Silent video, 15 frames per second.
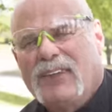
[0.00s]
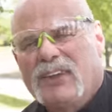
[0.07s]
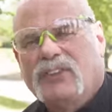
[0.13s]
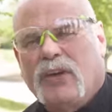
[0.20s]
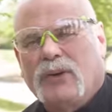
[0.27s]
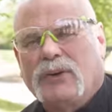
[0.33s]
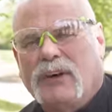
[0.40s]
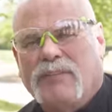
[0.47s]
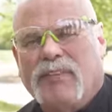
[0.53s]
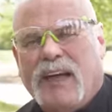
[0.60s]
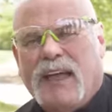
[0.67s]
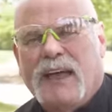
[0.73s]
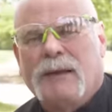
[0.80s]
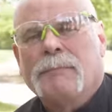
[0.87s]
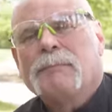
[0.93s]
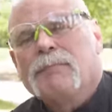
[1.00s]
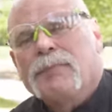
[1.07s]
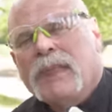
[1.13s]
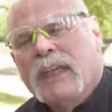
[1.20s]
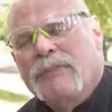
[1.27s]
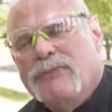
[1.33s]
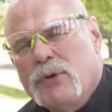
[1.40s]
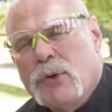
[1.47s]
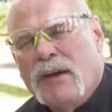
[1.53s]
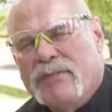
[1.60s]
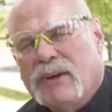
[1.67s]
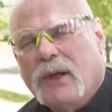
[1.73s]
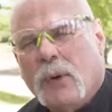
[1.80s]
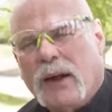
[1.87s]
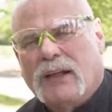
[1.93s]
these on your van if you
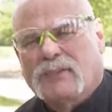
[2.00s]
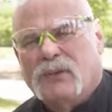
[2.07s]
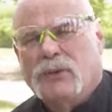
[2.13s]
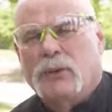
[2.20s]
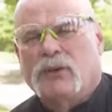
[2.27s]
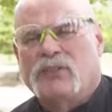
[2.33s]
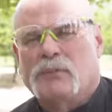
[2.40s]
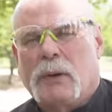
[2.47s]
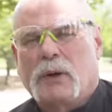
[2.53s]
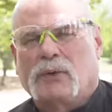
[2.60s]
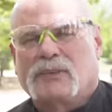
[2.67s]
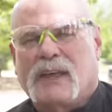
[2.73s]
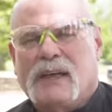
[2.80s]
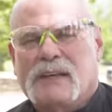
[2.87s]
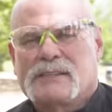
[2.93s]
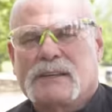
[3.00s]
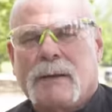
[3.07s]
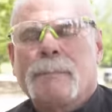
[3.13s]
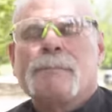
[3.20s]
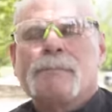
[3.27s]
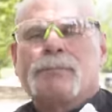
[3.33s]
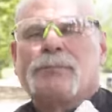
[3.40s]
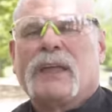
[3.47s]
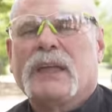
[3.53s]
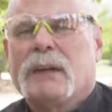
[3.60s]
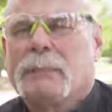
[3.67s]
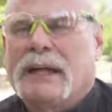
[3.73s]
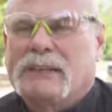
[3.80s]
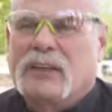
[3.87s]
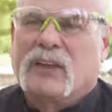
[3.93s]
ever go out to do a smoke test. Think
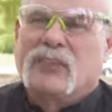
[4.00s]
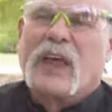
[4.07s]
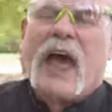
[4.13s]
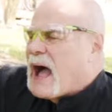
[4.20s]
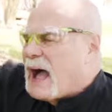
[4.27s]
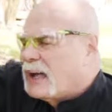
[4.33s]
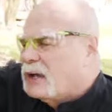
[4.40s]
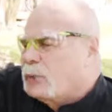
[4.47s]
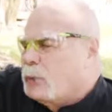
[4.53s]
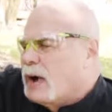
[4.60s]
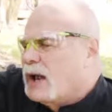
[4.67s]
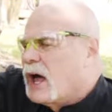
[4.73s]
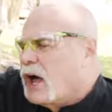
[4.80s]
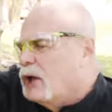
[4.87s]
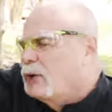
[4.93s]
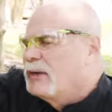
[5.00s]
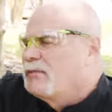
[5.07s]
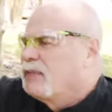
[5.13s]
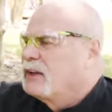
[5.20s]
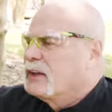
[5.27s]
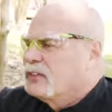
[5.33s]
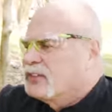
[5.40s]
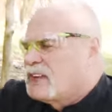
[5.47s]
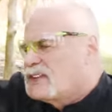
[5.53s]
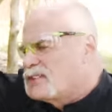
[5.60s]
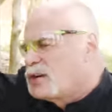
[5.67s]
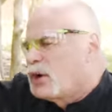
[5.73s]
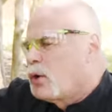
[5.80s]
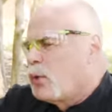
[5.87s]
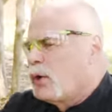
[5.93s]
about this. I could run a 100 foot
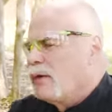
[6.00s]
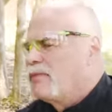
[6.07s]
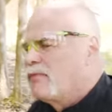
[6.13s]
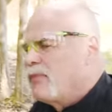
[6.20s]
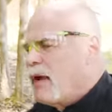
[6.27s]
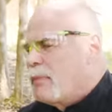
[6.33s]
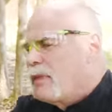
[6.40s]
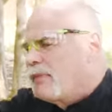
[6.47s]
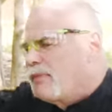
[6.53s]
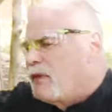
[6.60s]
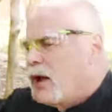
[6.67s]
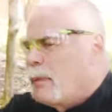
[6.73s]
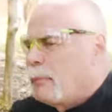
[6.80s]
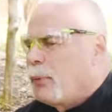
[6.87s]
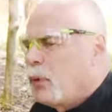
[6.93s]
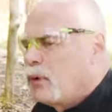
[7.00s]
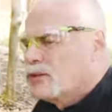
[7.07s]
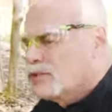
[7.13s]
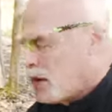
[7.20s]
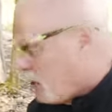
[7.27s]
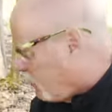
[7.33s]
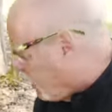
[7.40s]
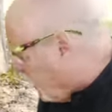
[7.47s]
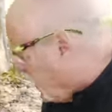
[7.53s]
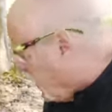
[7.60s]
extension cord from the front porch over